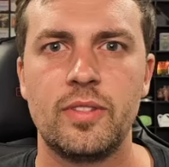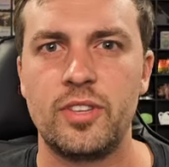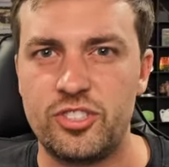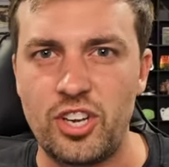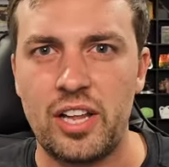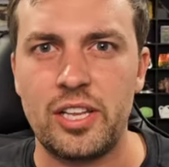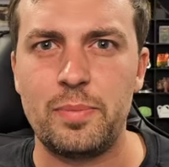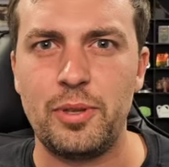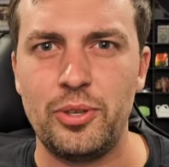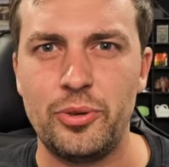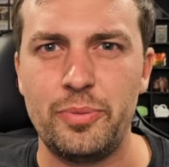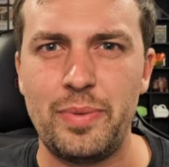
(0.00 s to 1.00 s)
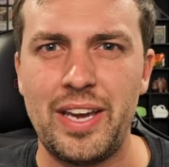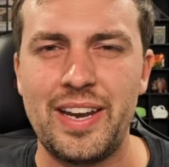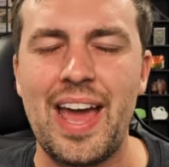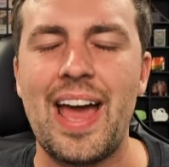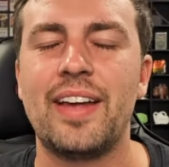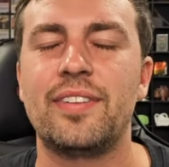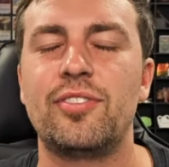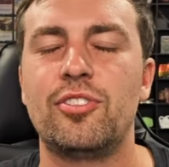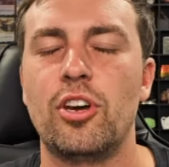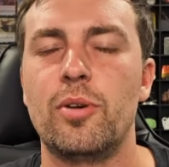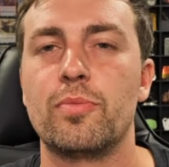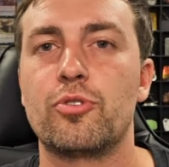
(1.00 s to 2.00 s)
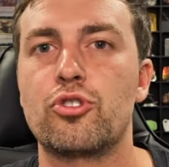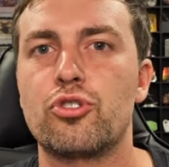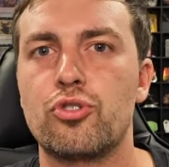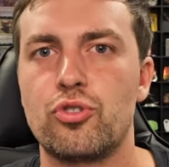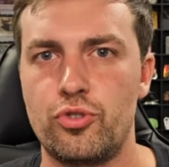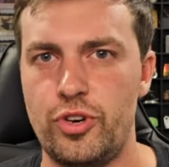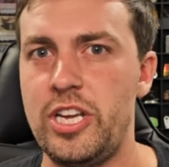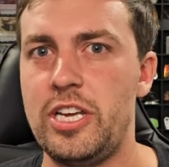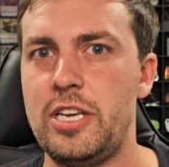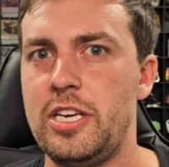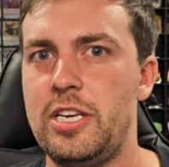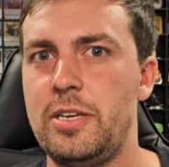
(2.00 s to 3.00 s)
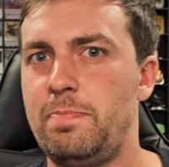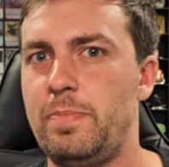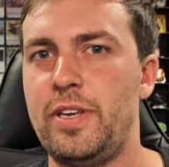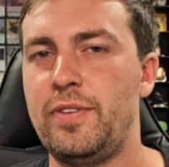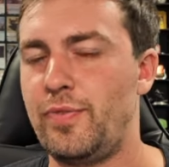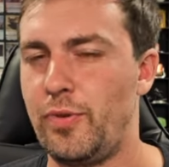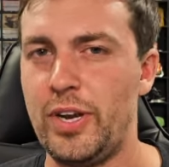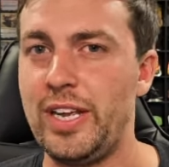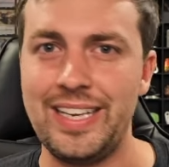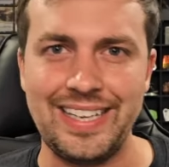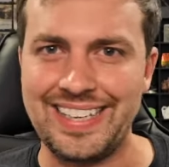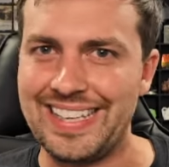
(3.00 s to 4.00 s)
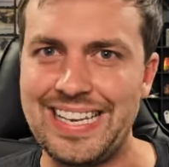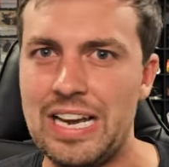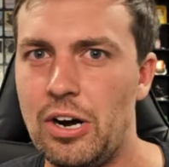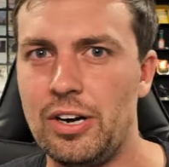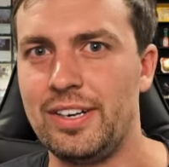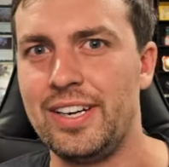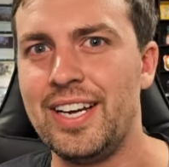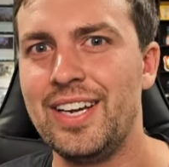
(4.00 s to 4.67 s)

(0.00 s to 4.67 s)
The Jolly Balloon Man has some creepy, freaky art.